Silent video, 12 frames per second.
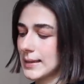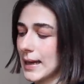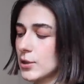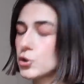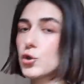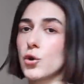
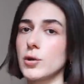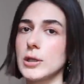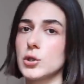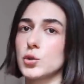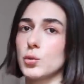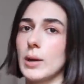can turn
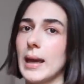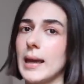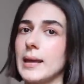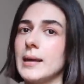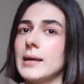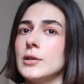into
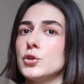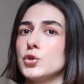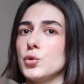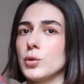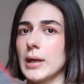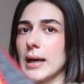a
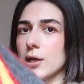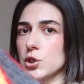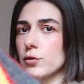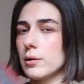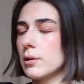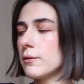too
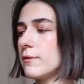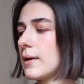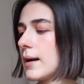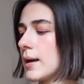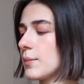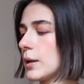casual vibe.